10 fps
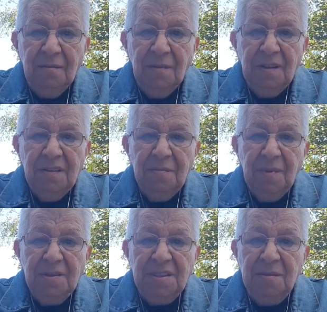one of the
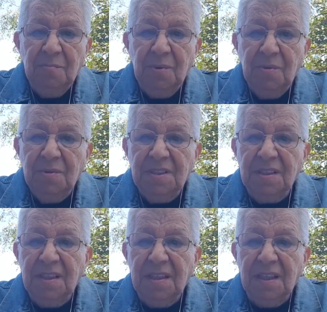most
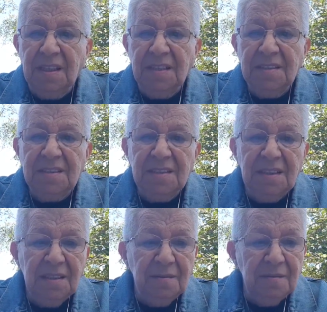important things
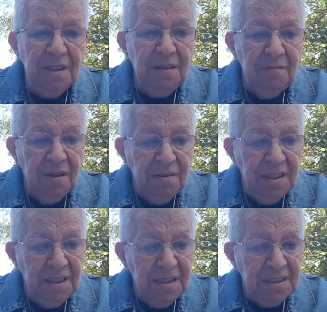he wrote
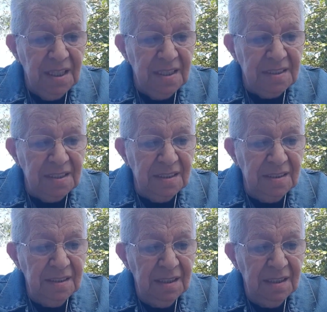in this letter,